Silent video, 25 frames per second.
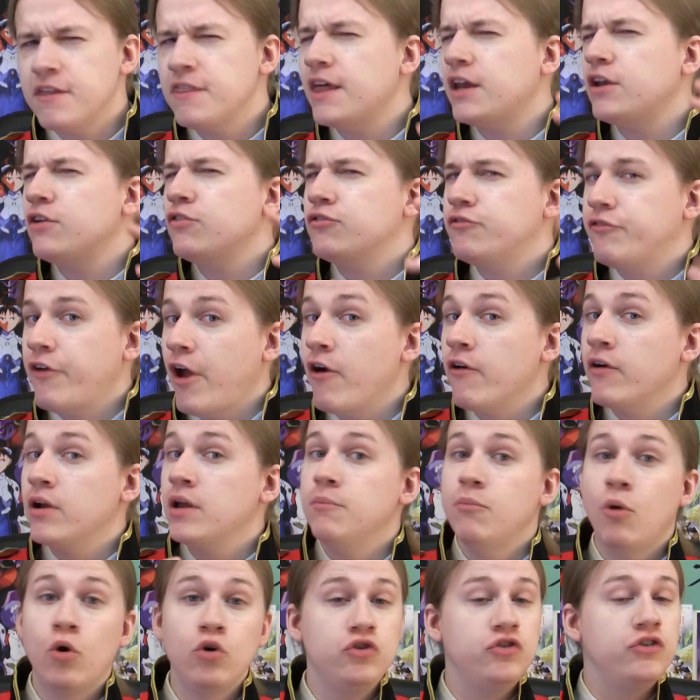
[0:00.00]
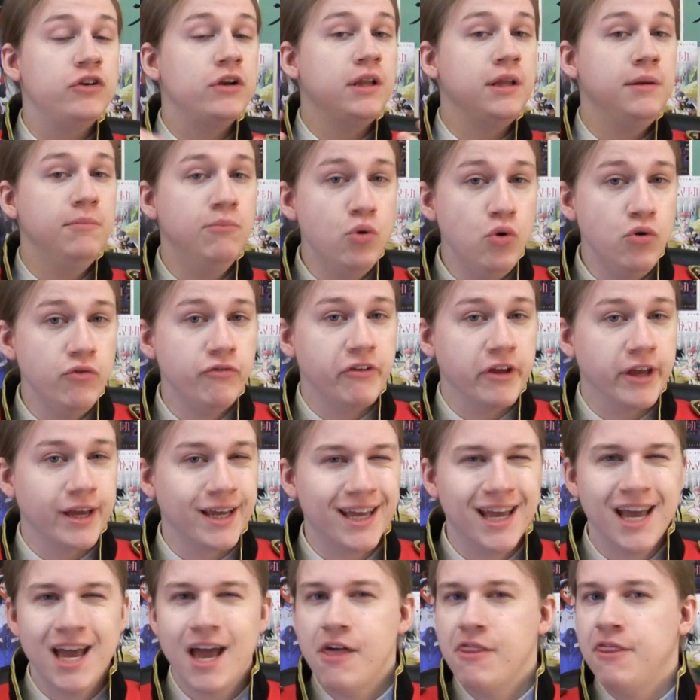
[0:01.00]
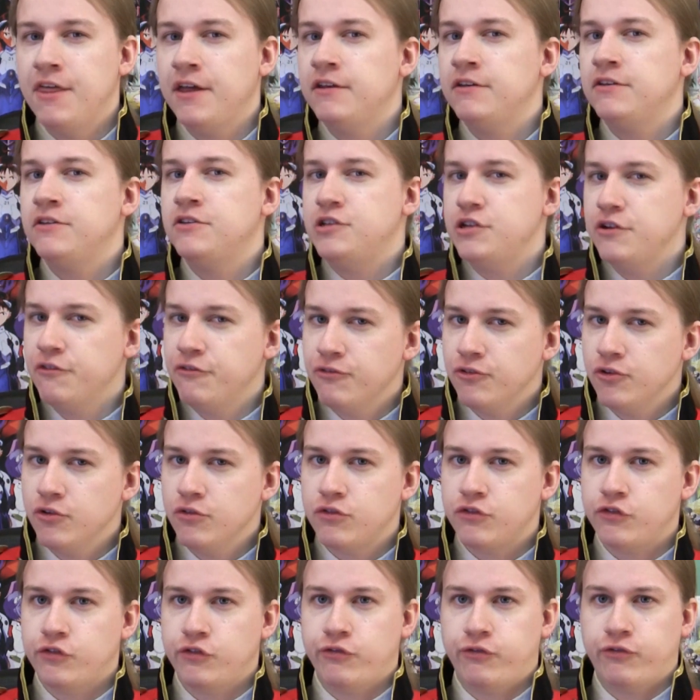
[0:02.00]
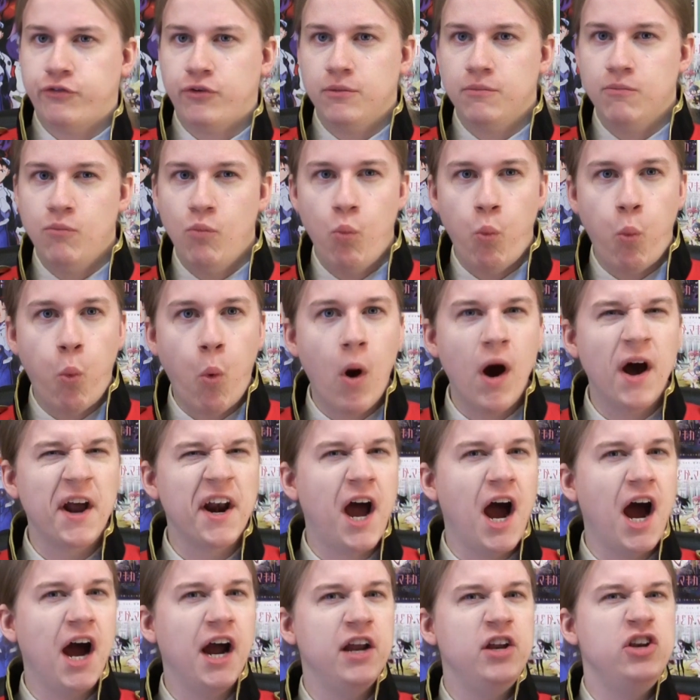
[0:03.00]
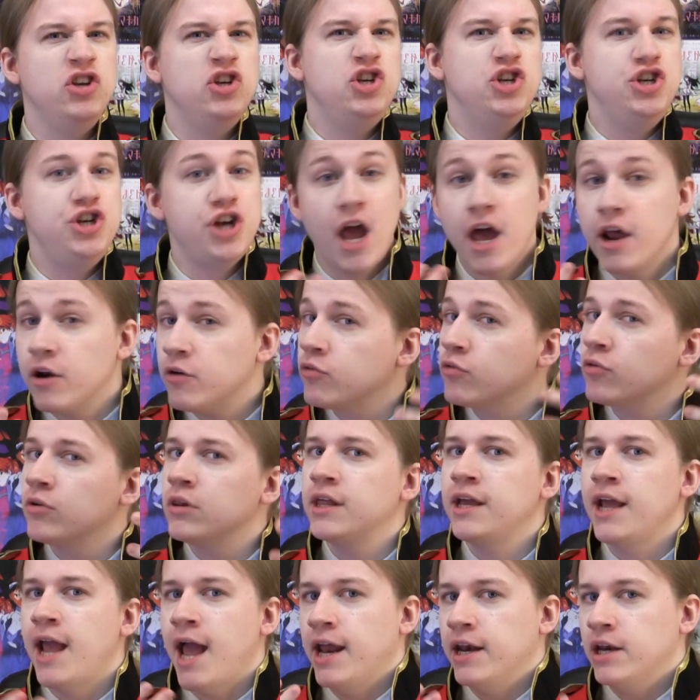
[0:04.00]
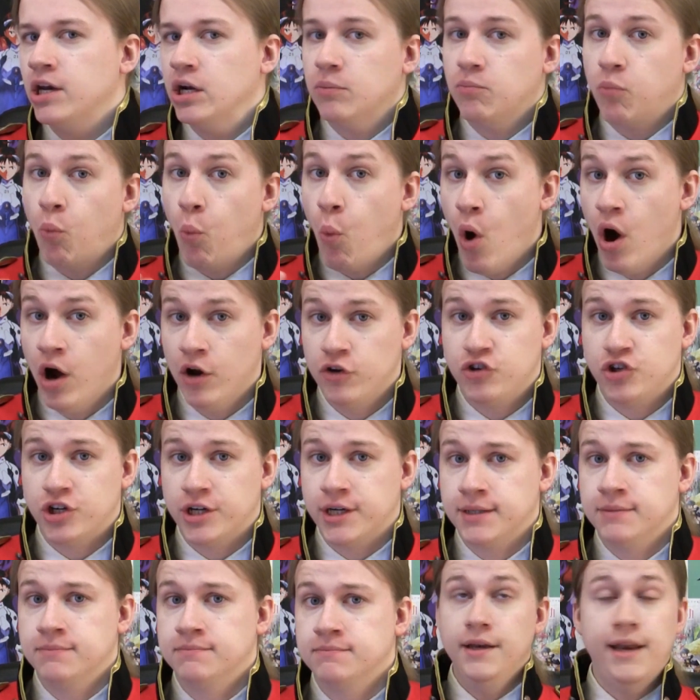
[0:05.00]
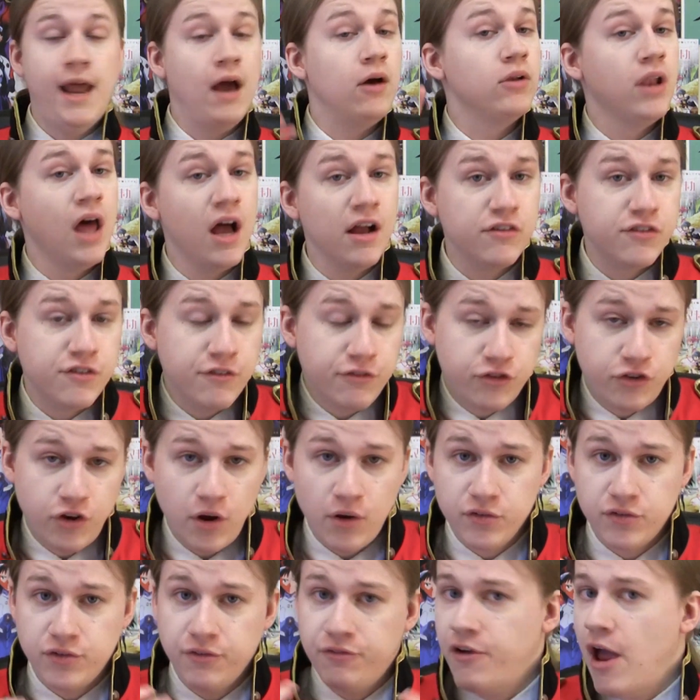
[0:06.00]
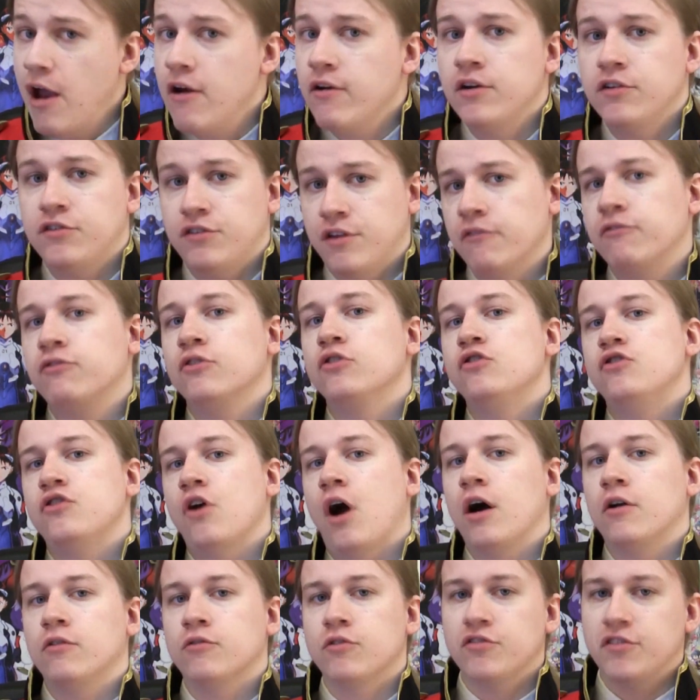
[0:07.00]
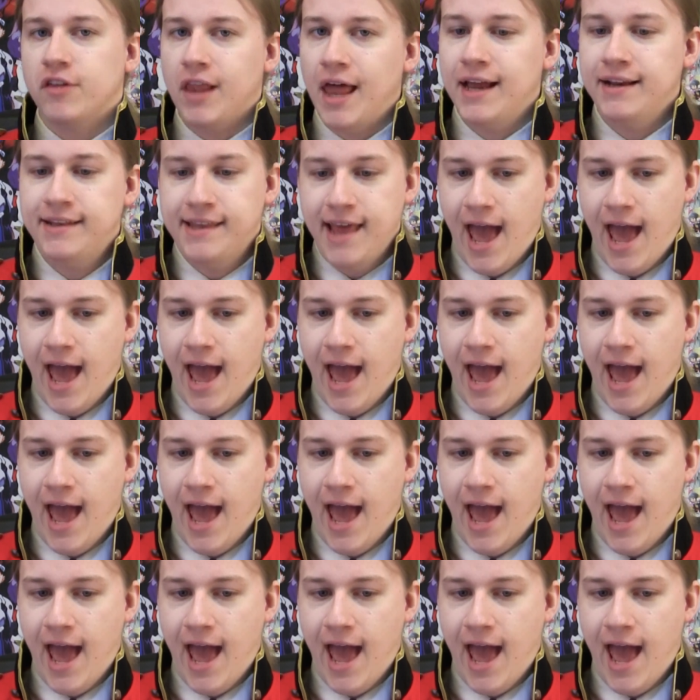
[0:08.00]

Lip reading: that is very emotionally moving that differs from what I generally end up watching. Now, lots of shows of various different genres like to